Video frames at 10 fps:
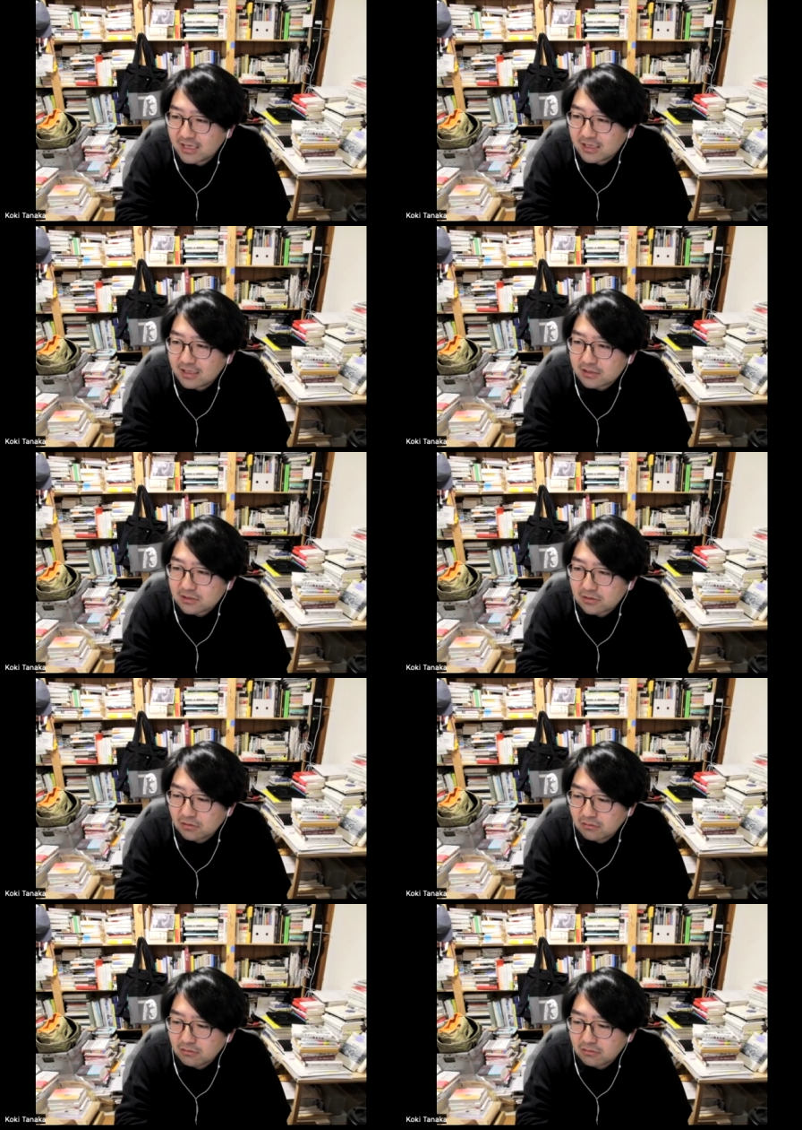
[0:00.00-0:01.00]

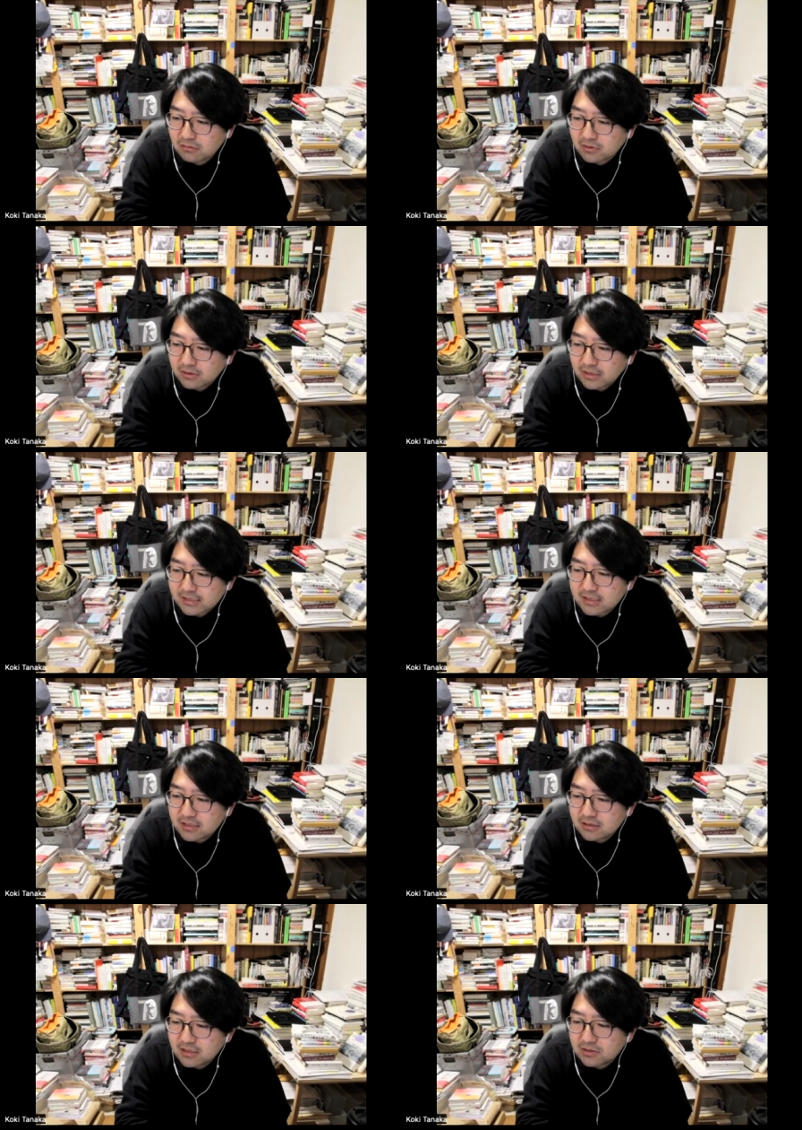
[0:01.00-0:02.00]
So I
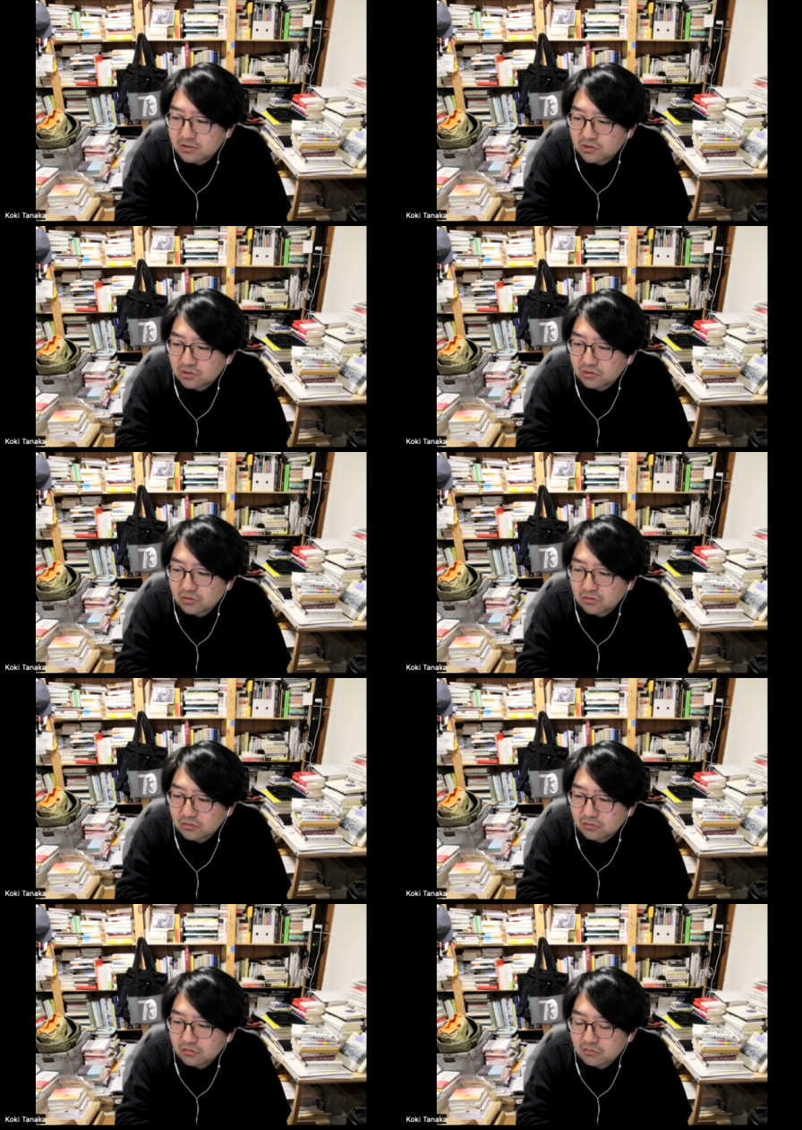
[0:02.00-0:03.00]
think these
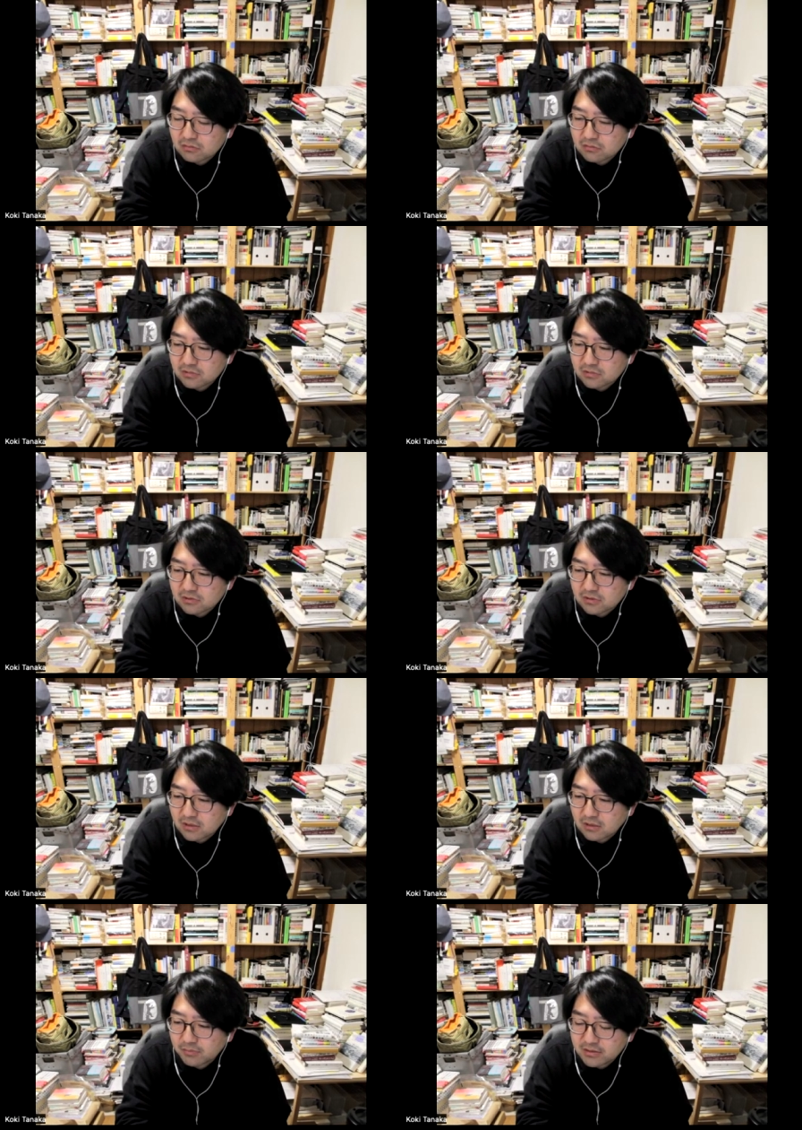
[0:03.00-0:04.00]
two,
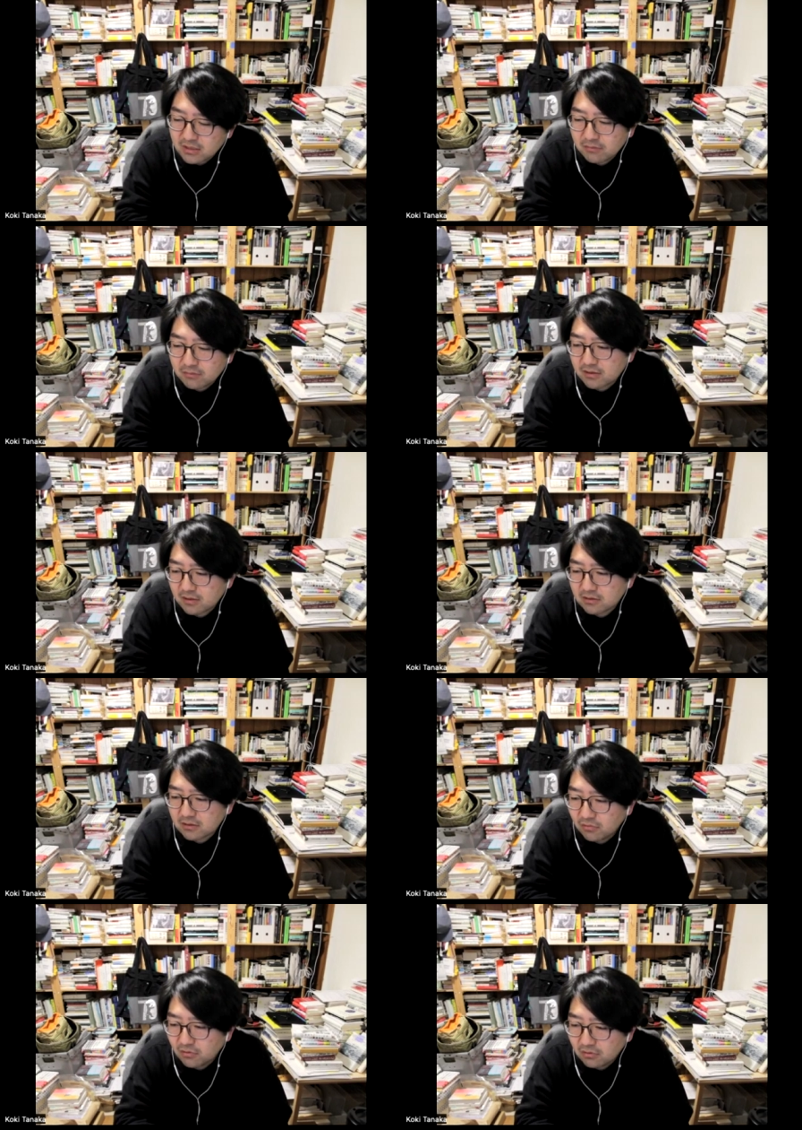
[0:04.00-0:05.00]
pandemic and the
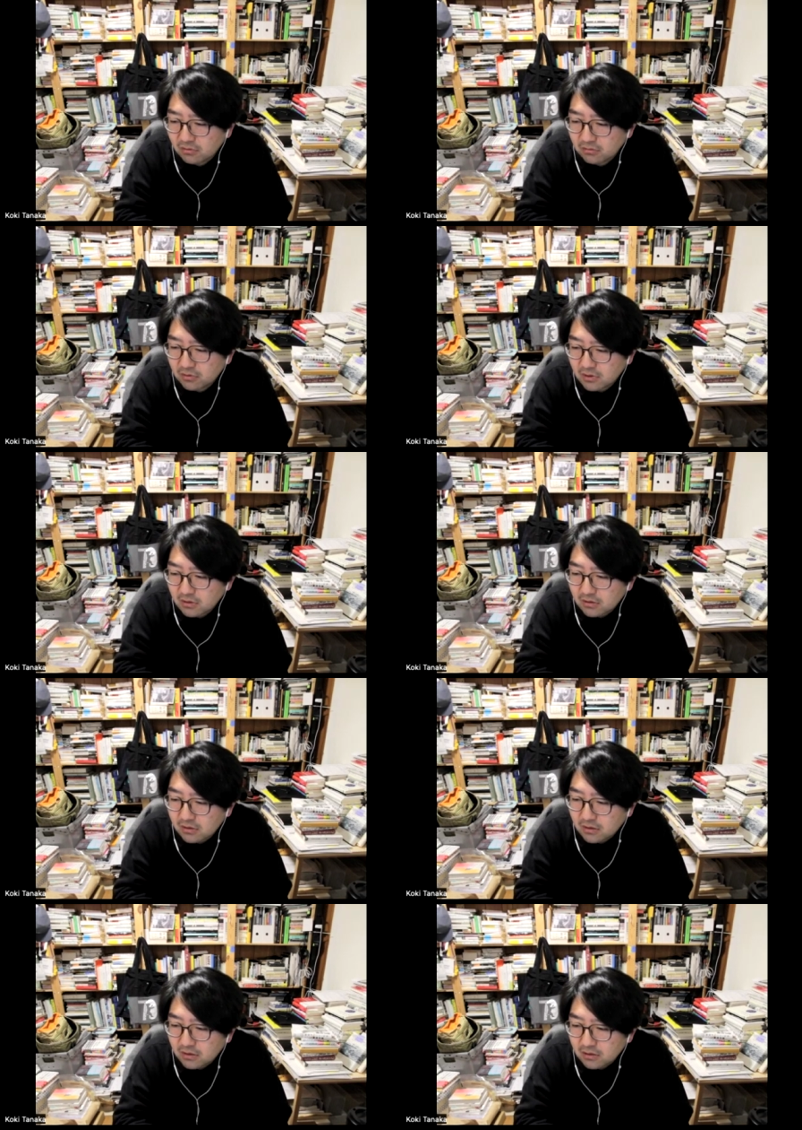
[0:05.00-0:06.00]
war,
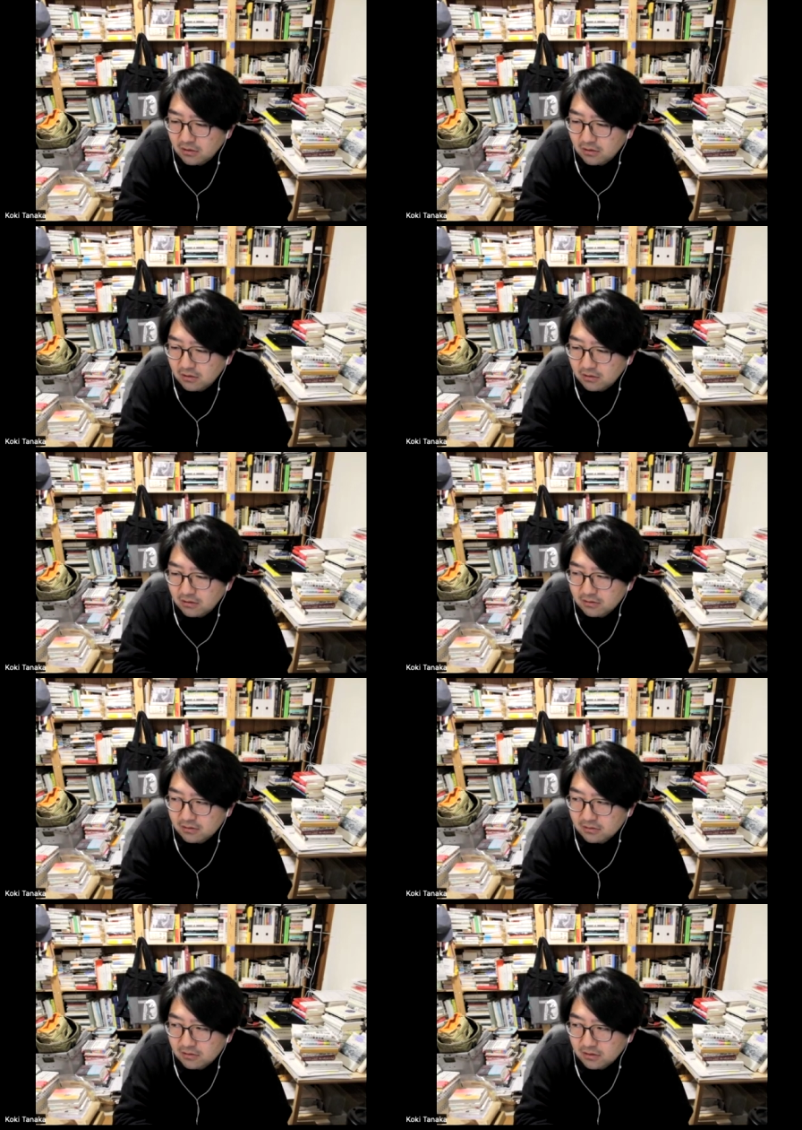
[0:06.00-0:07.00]
uh,
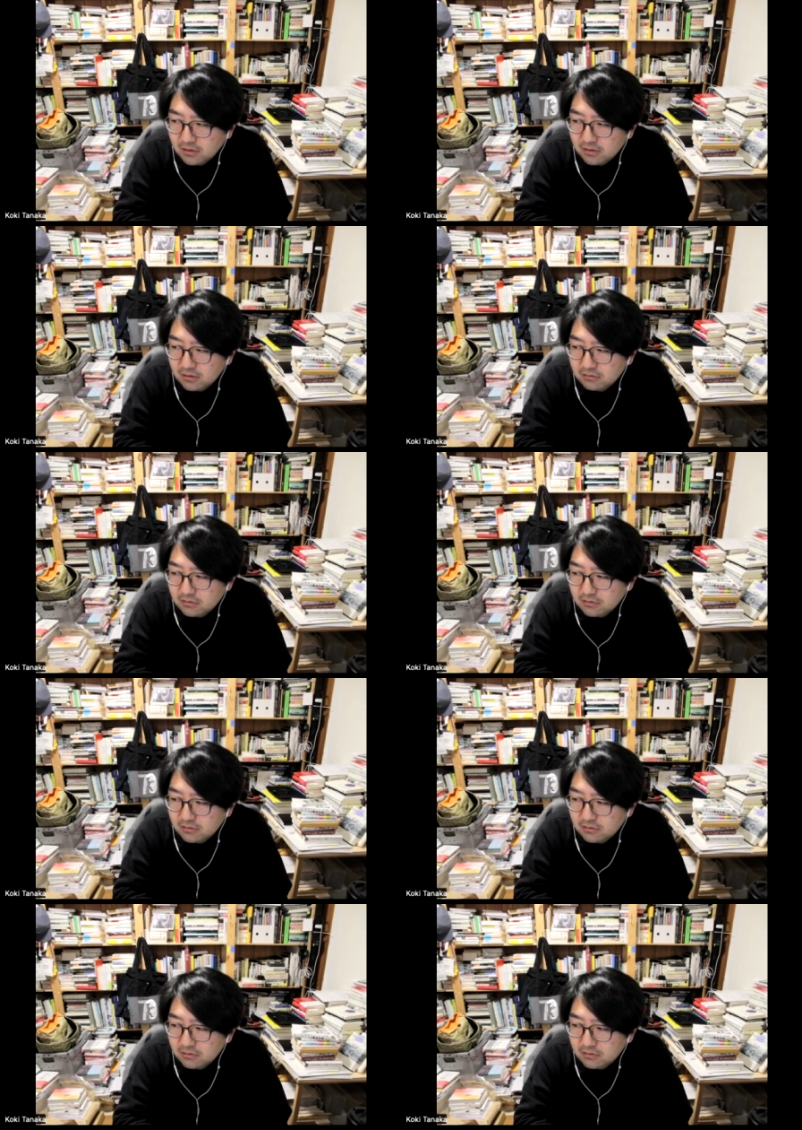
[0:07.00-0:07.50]
uh,